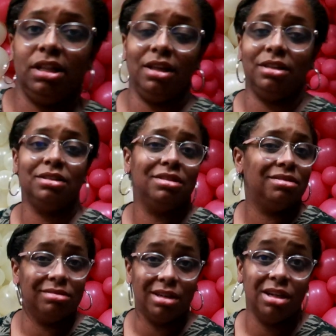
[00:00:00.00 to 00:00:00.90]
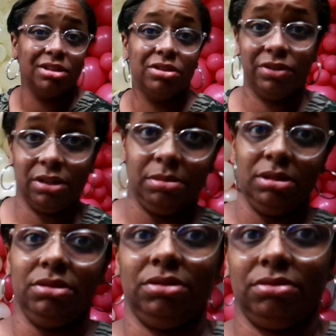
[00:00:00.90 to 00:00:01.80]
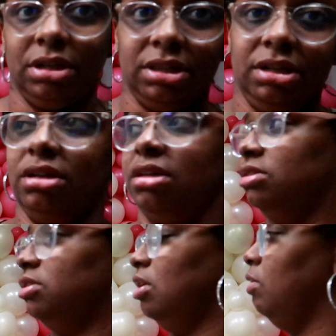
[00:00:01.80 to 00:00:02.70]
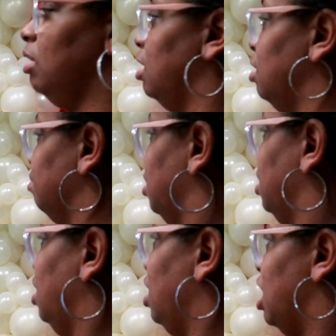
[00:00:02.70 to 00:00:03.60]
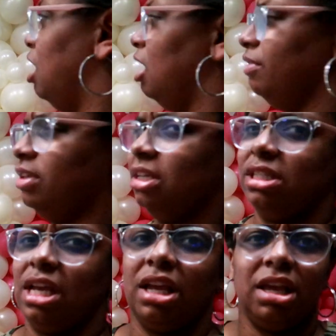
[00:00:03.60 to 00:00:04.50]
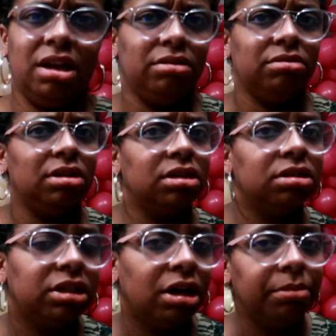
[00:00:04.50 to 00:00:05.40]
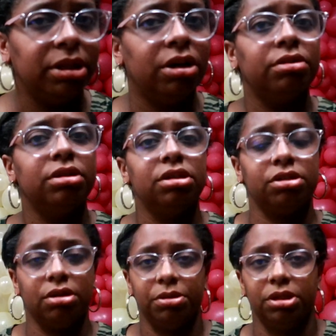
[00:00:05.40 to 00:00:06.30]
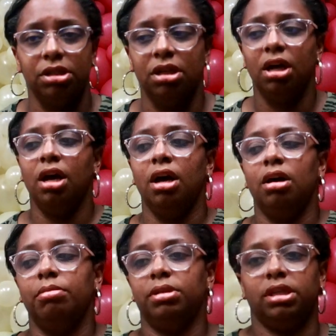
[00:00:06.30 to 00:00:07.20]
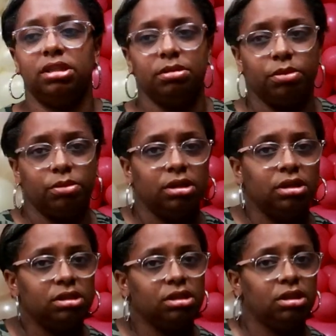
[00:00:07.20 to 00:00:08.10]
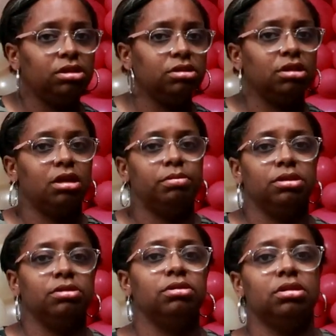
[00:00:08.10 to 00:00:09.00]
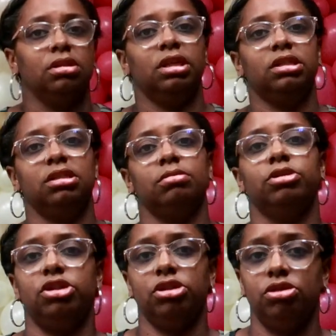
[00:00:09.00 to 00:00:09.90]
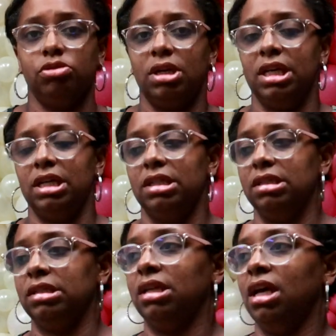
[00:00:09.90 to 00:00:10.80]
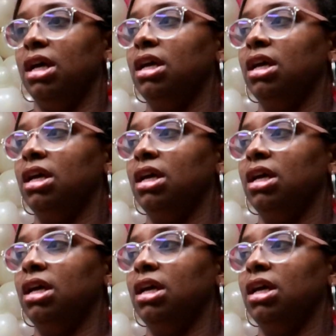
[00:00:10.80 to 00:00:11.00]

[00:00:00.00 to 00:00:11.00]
that's 150 balloons right there. So I'll have the exact count down below in the description, but that's number 1. It's gonna use a lot of balloons. Lesson number 2 is